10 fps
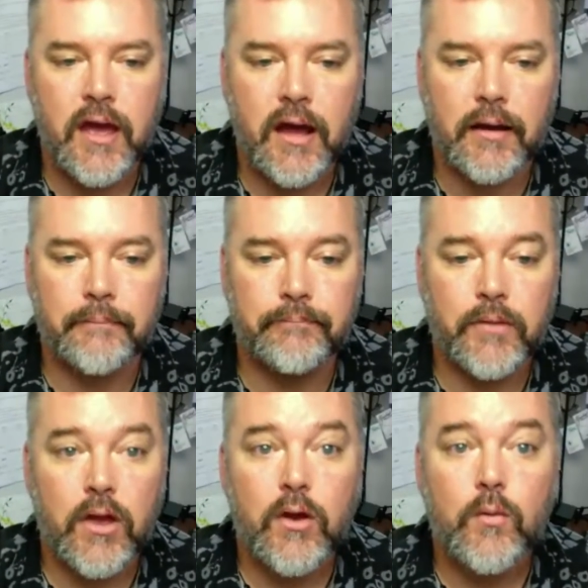
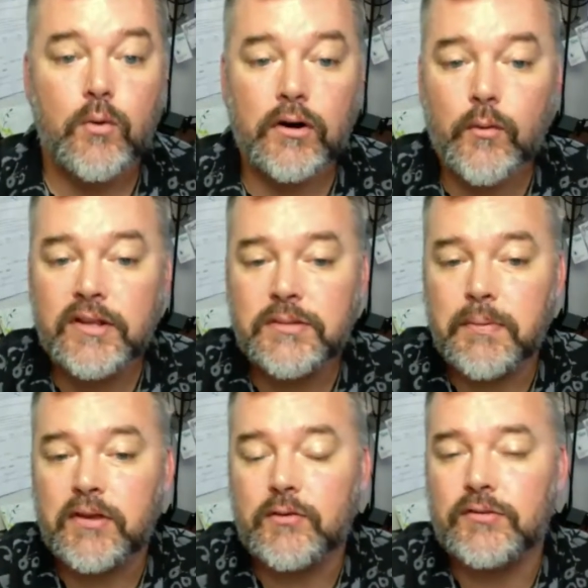We're going to
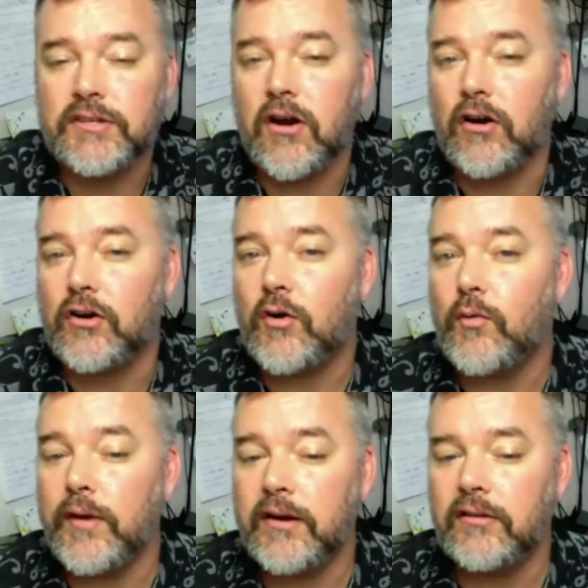be using our
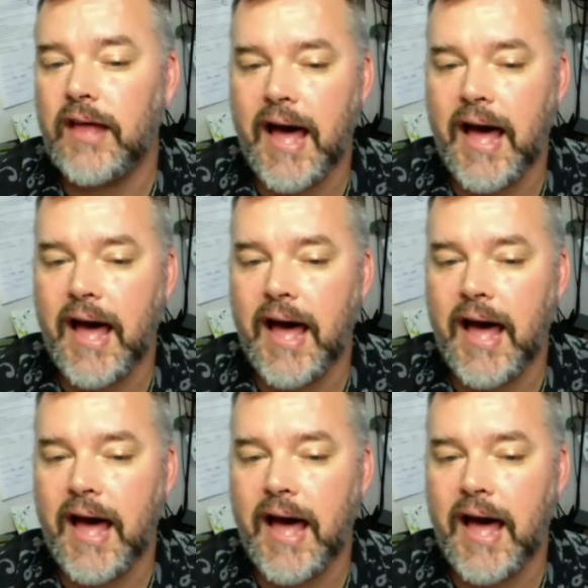critical